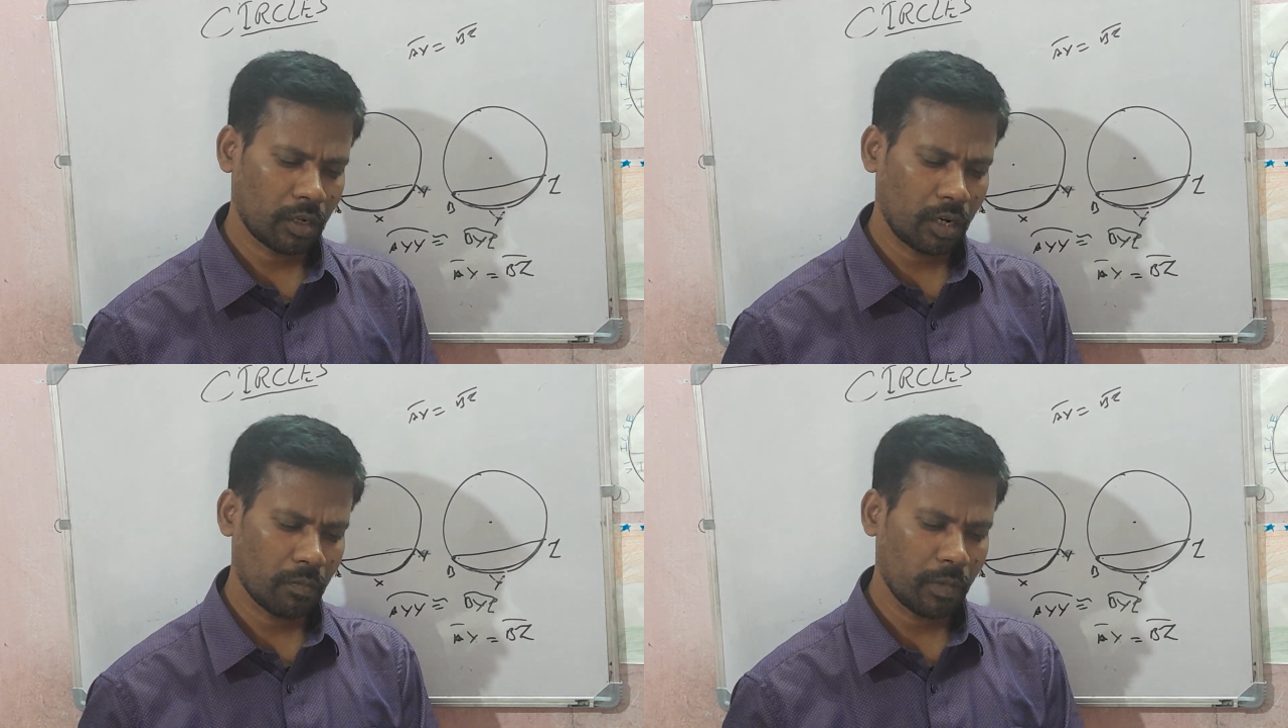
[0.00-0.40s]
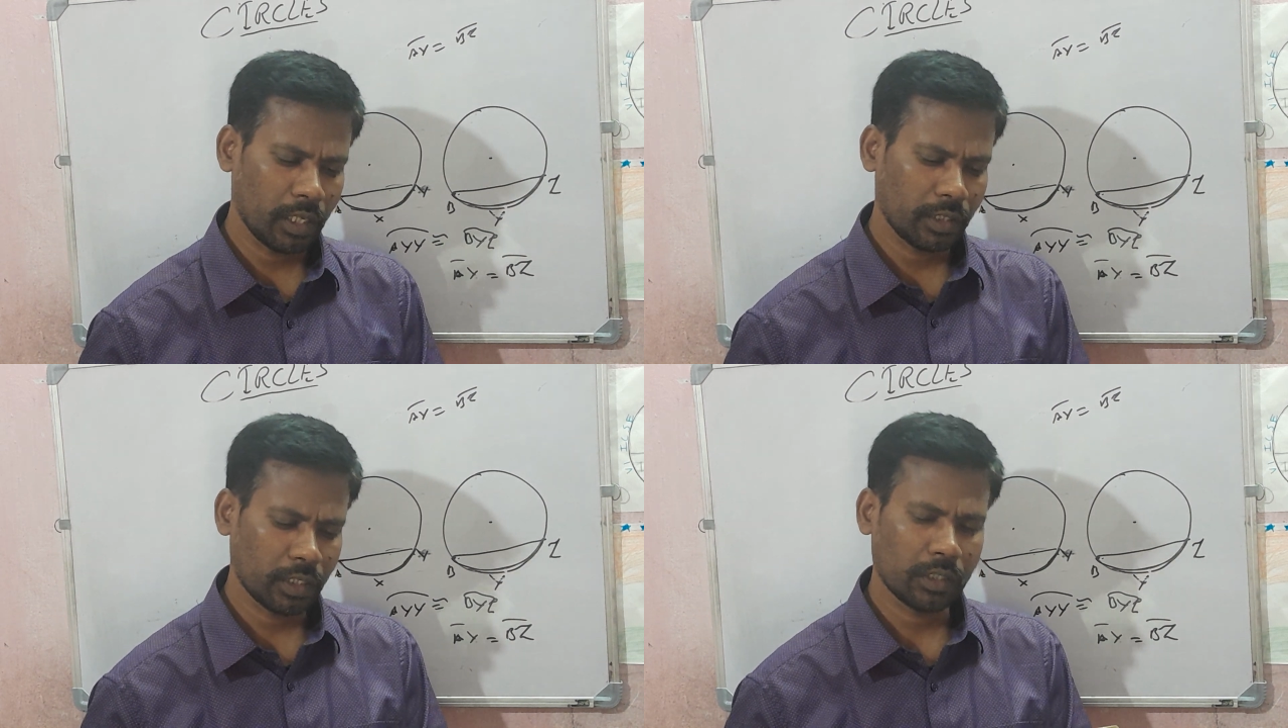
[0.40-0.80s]
chord
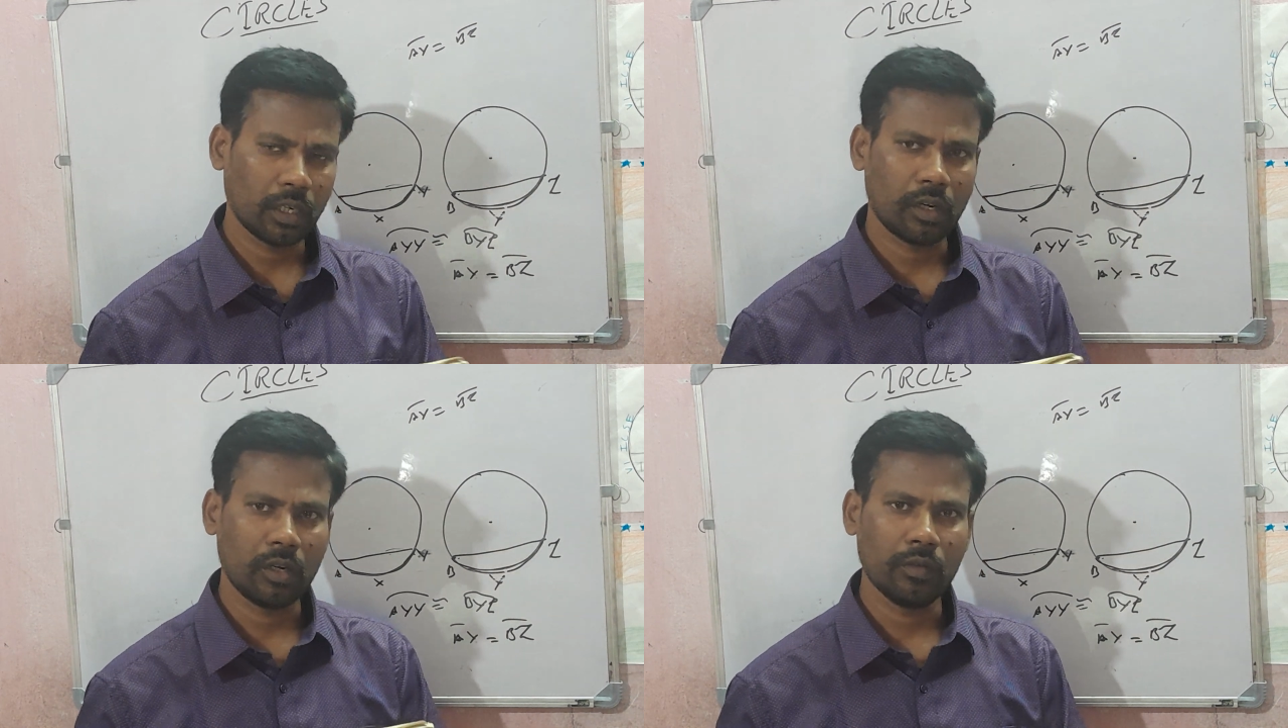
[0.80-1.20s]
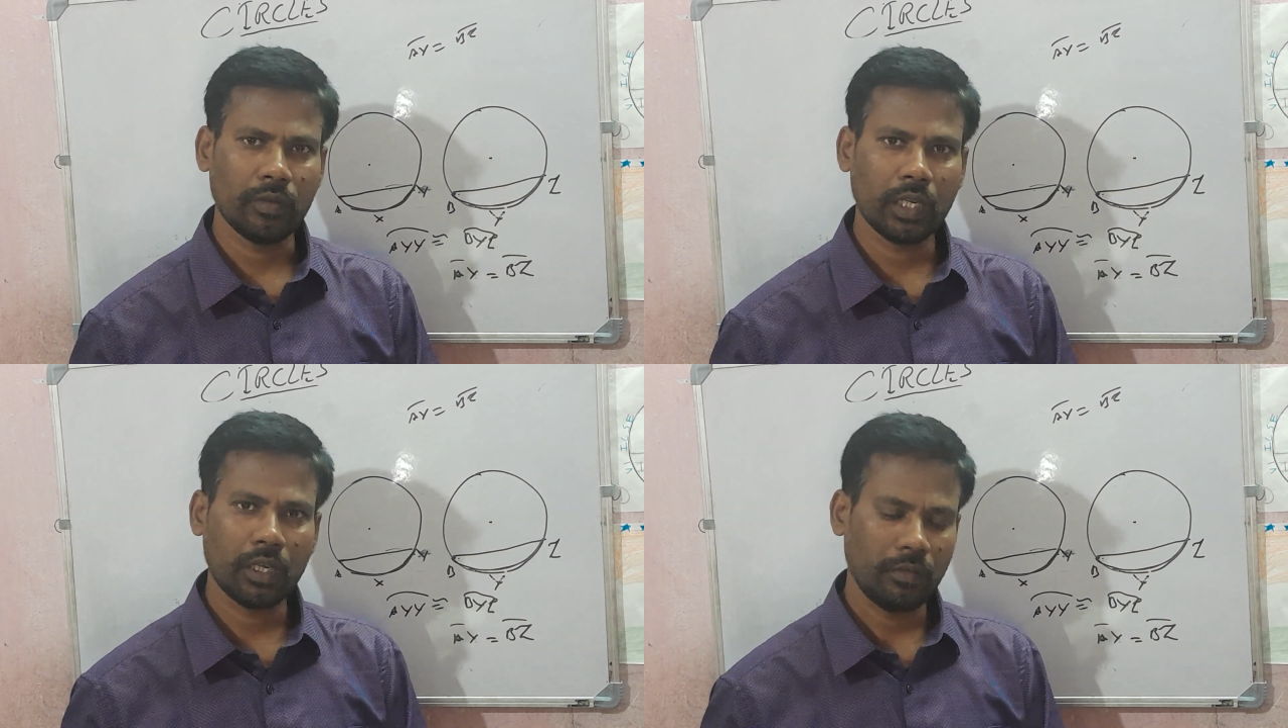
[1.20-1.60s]
bisects the chord.
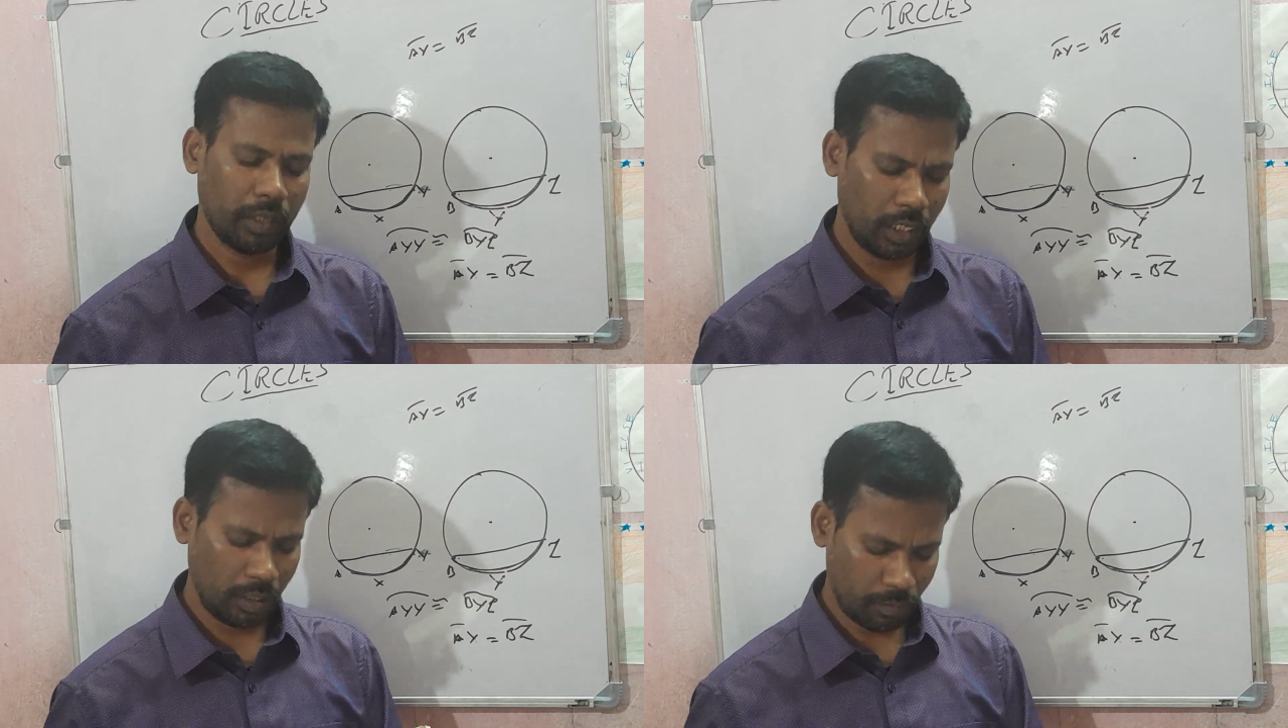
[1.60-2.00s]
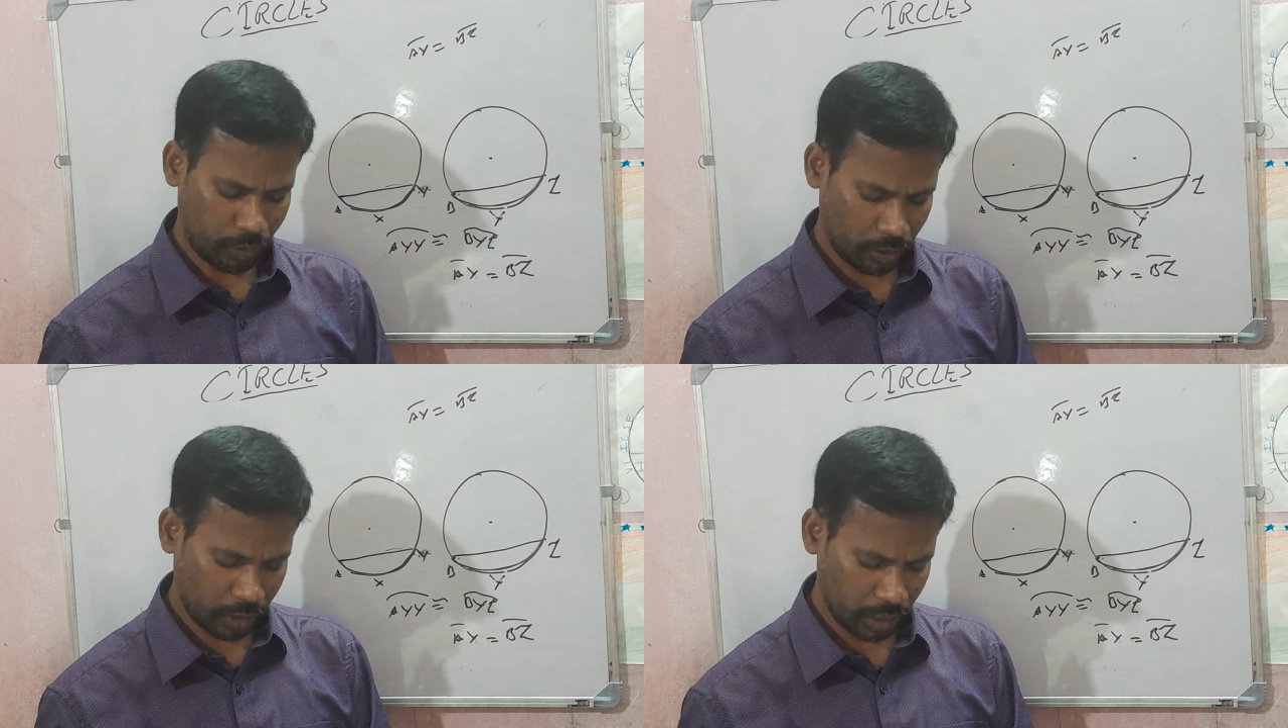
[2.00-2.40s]
Very, very
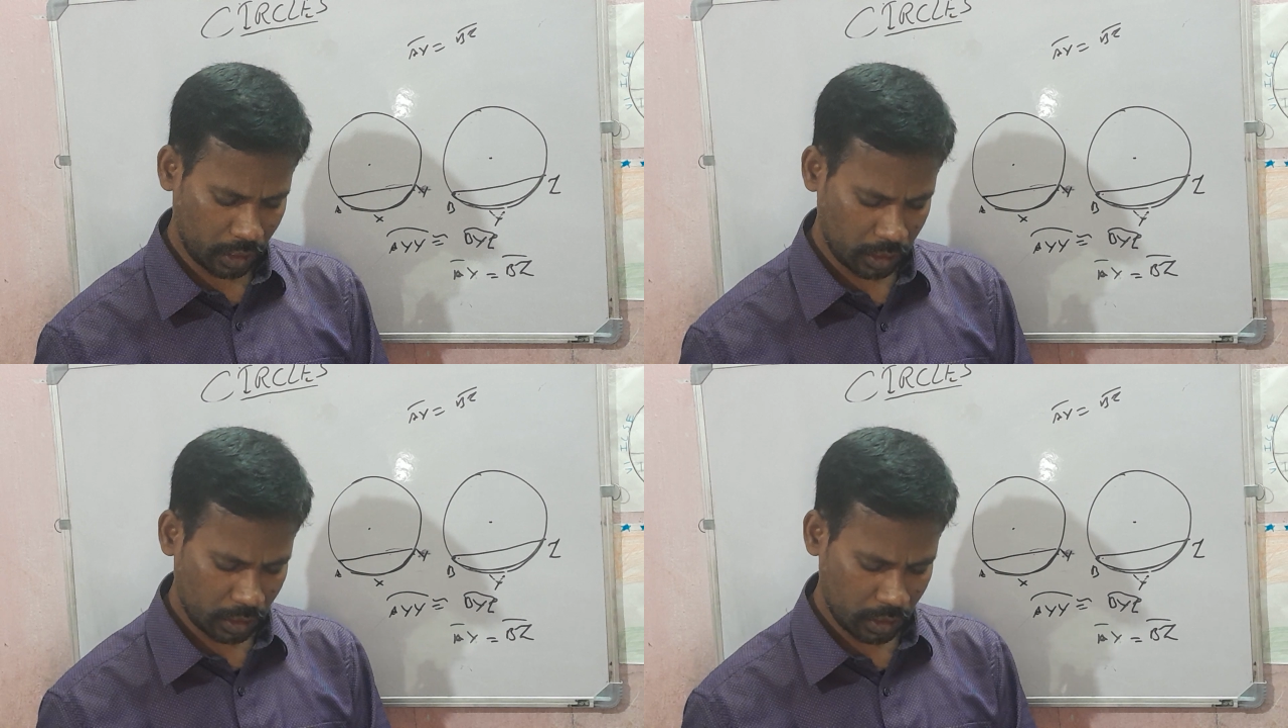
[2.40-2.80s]
important.